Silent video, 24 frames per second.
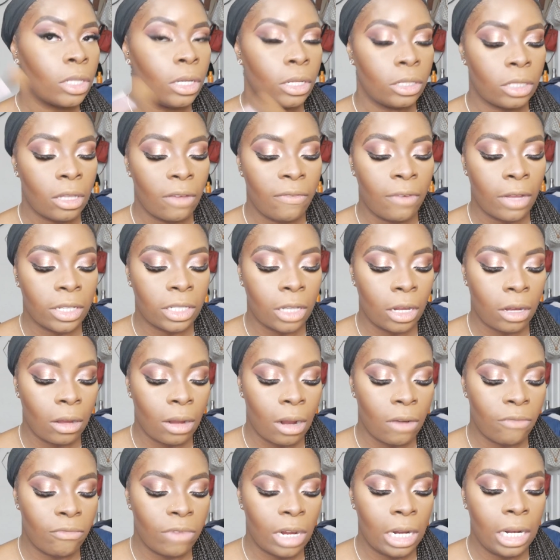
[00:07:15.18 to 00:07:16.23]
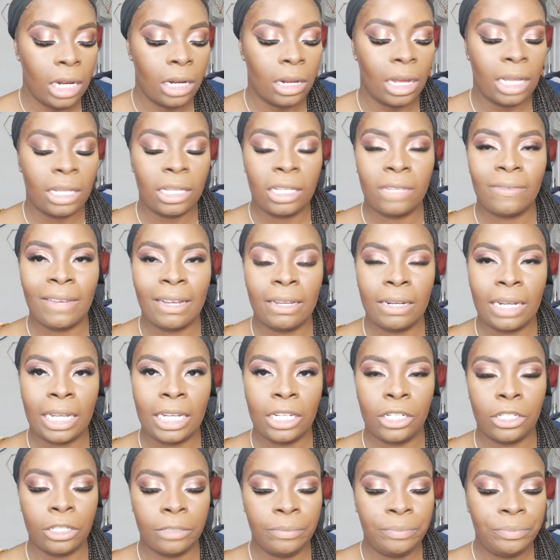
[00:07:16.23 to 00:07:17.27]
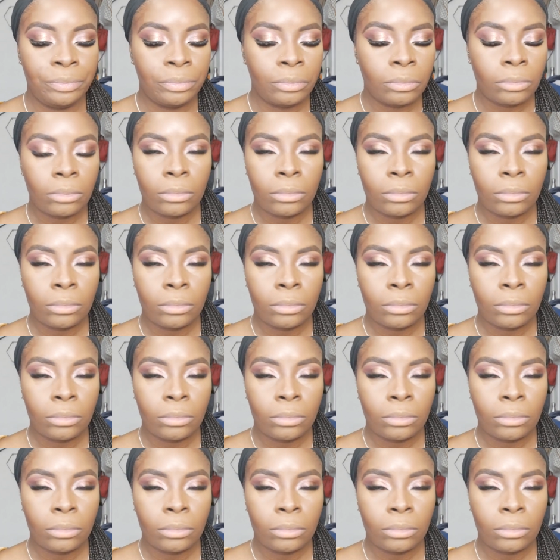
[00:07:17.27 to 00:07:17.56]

So far so good. I really like this foundation.